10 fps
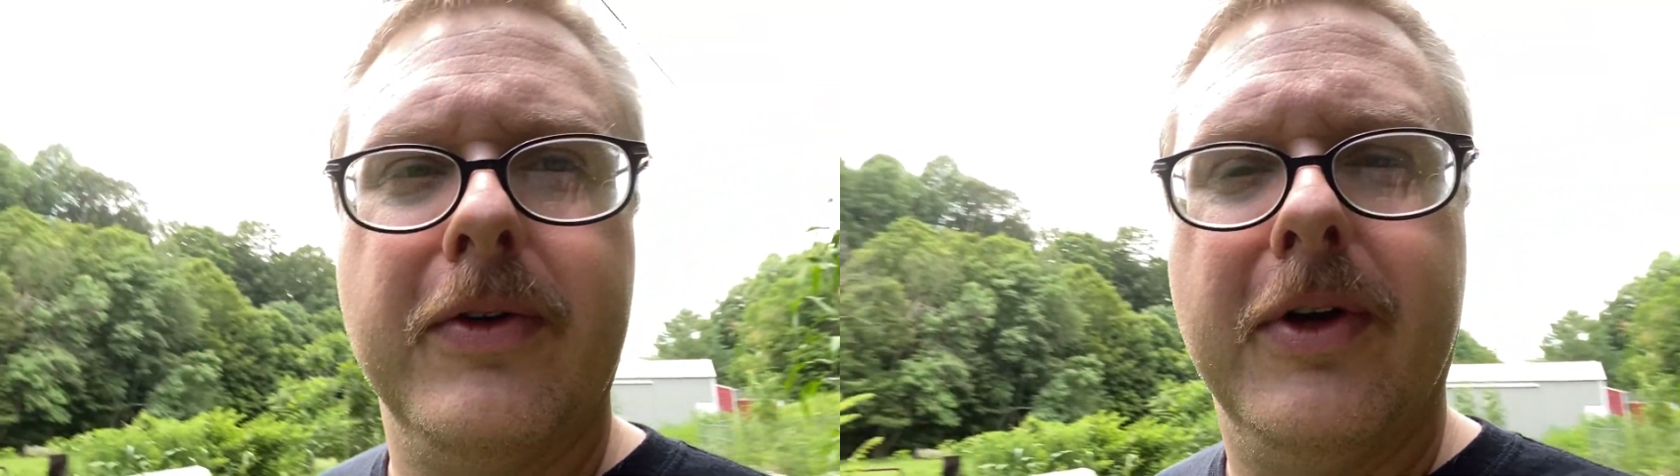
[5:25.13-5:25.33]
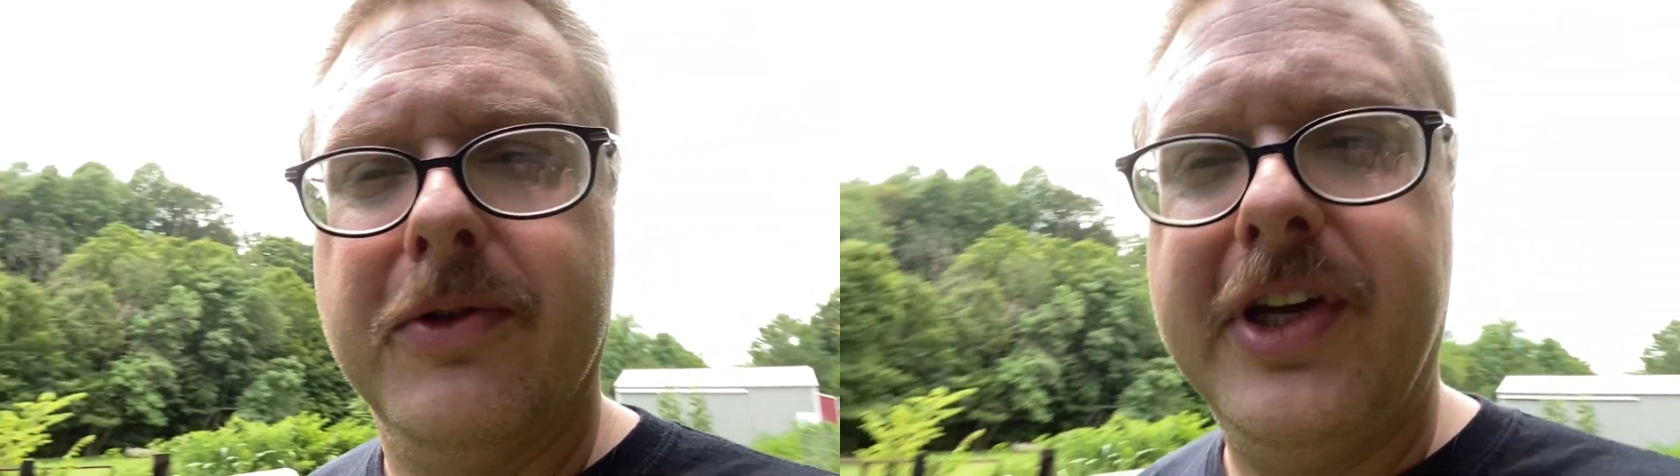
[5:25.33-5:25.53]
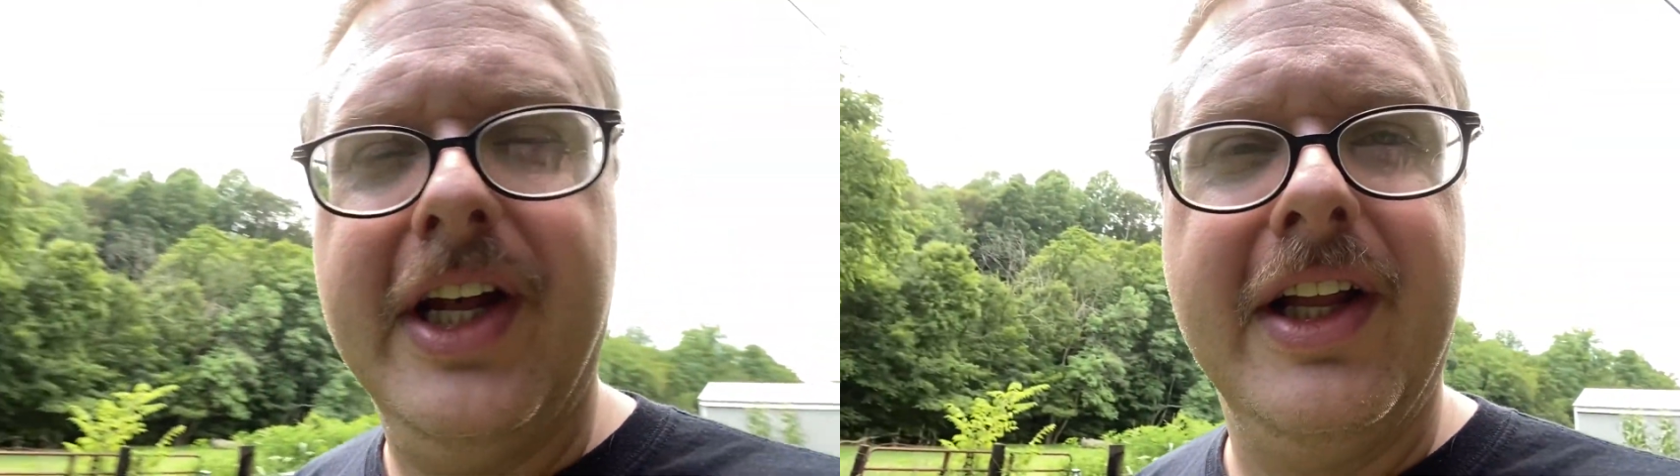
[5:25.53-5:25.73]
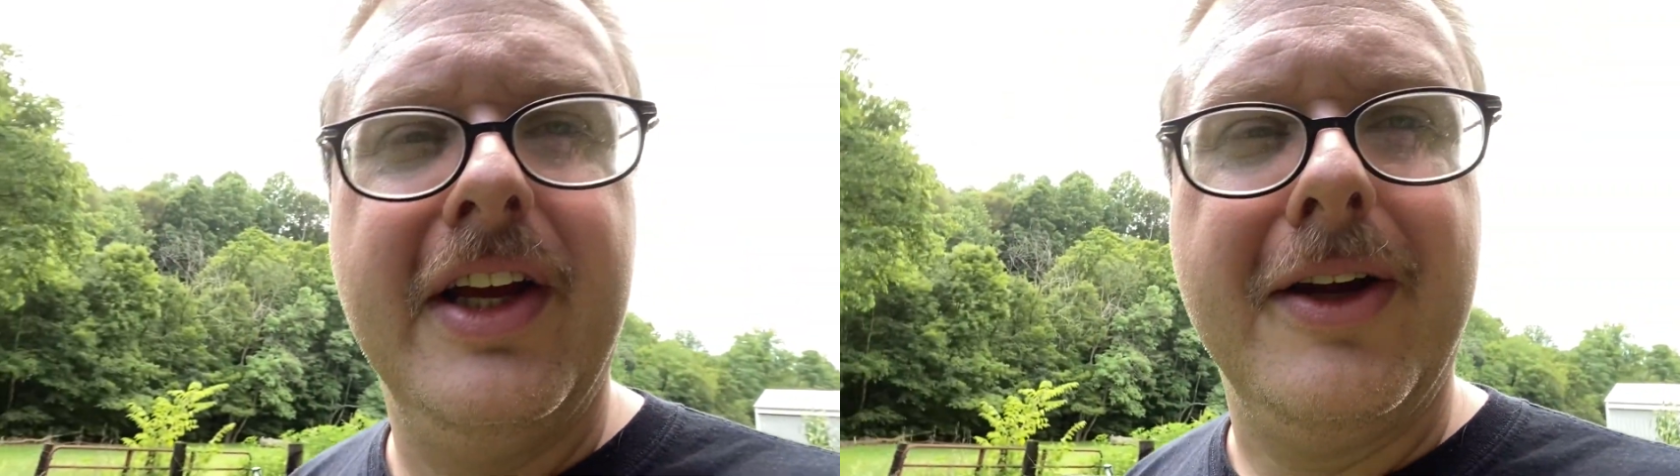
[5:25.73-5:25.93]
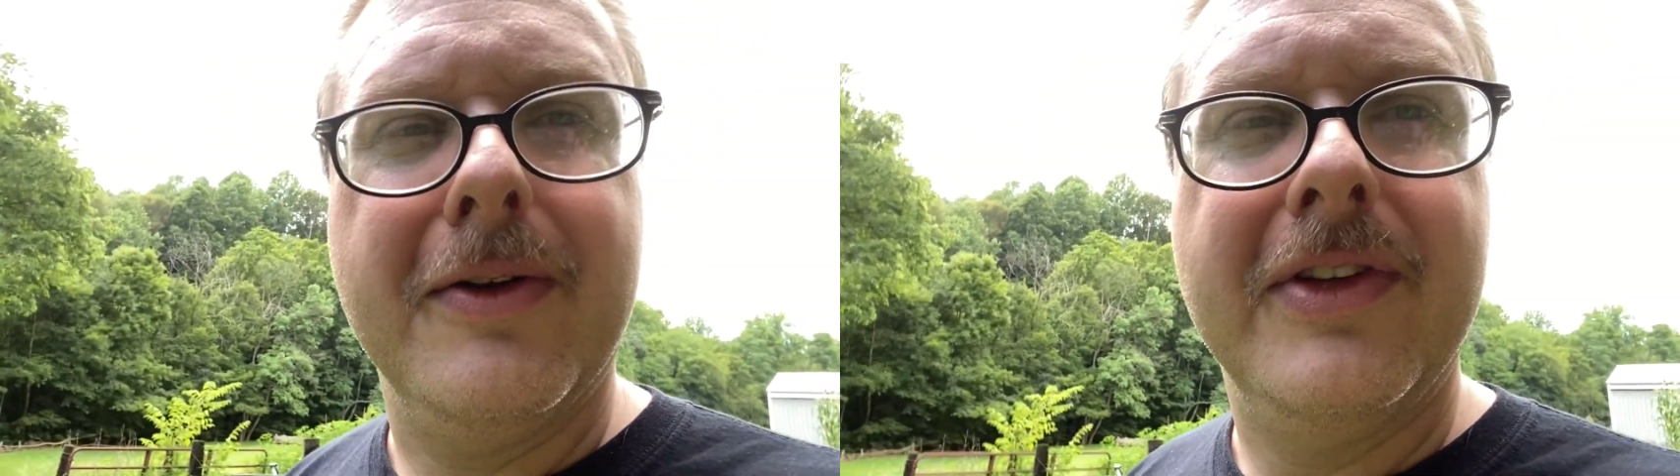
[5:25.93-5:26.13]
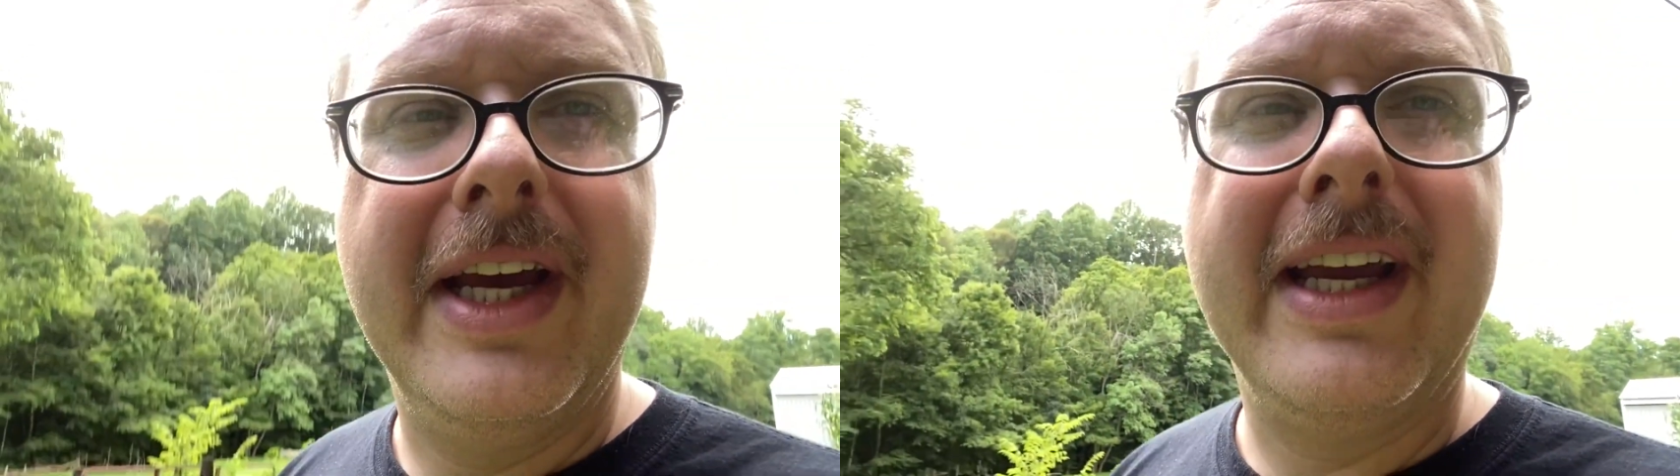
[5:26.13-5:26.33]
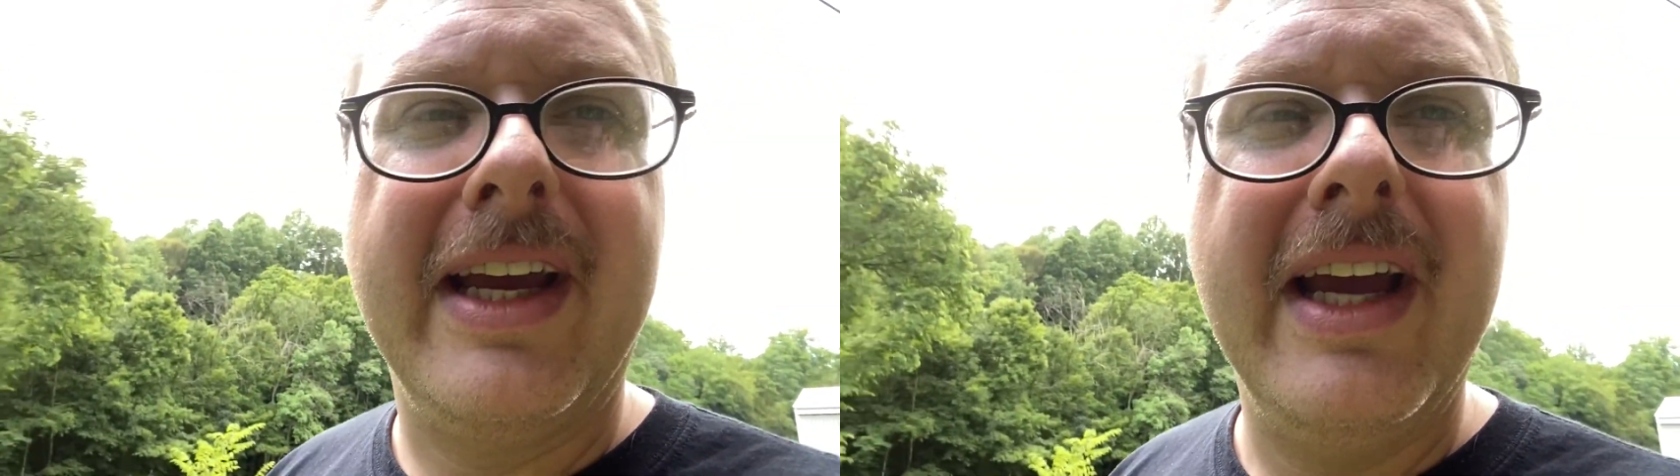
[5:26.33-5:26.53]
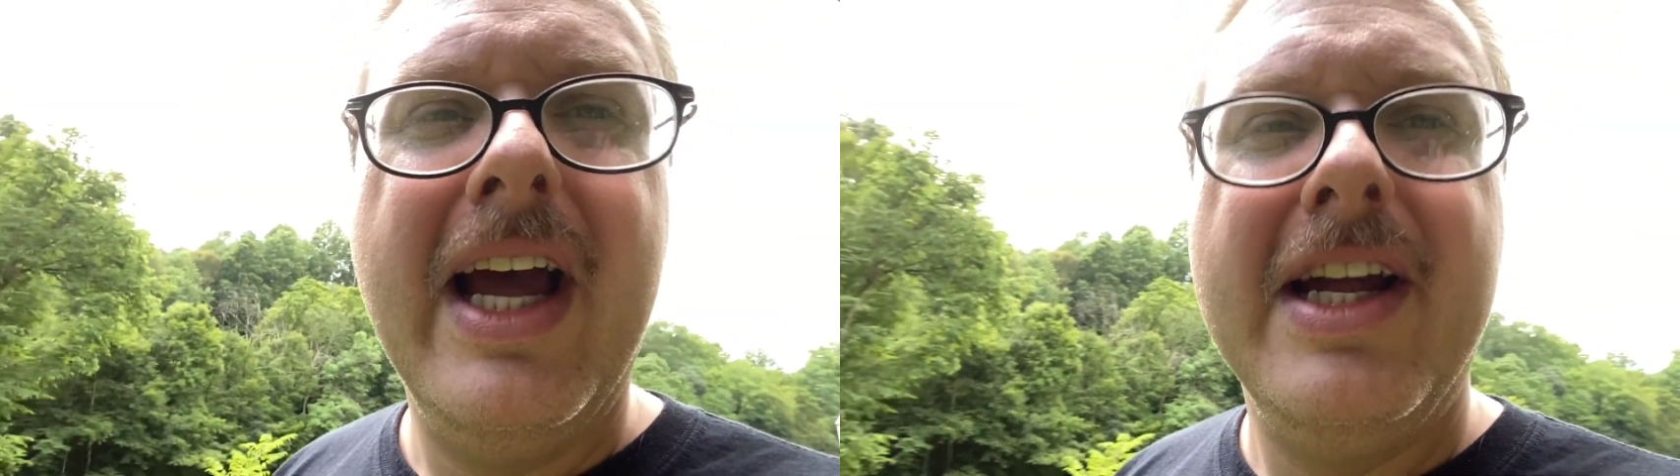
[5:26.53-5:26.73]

you know, tilling or digging,